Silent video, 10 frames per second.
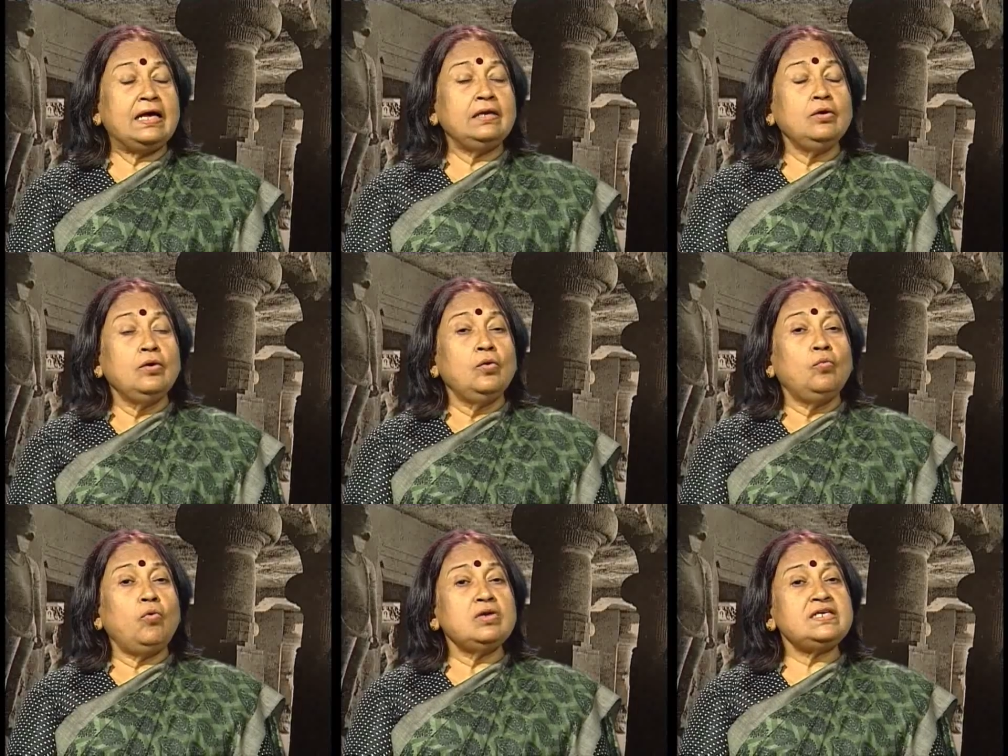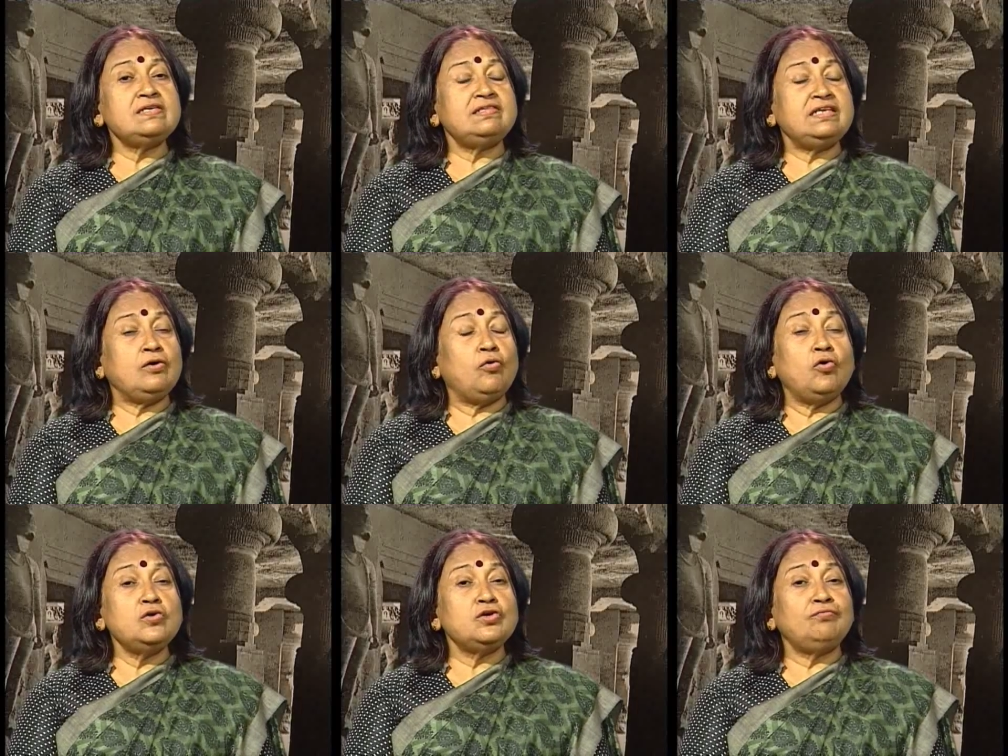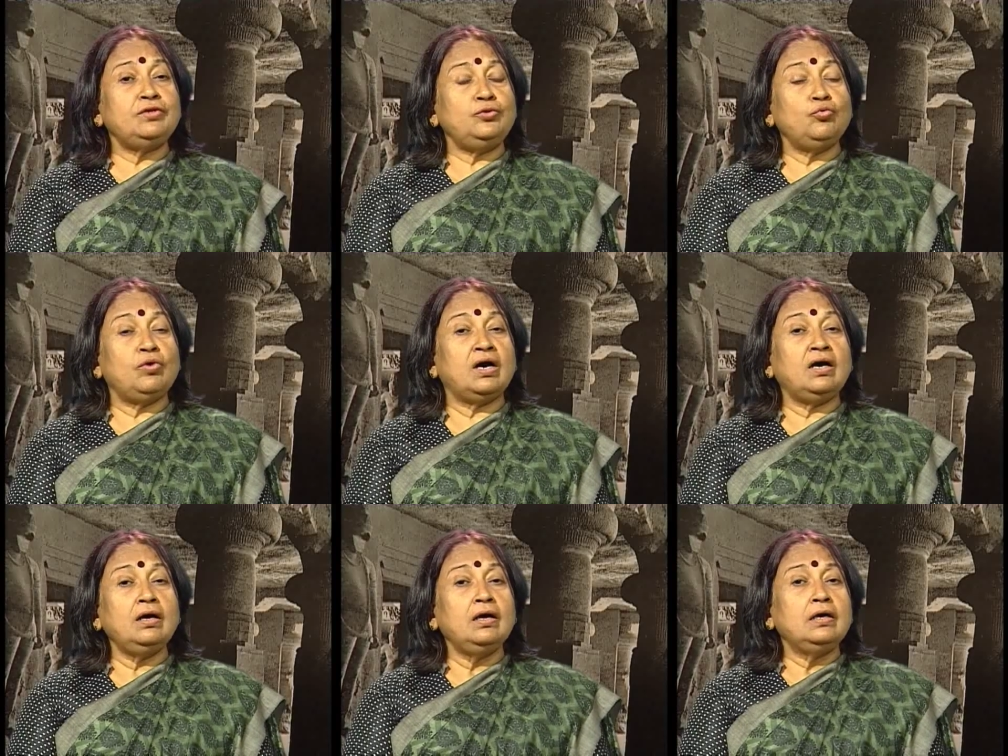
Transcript: and what is the cause of the dukkha?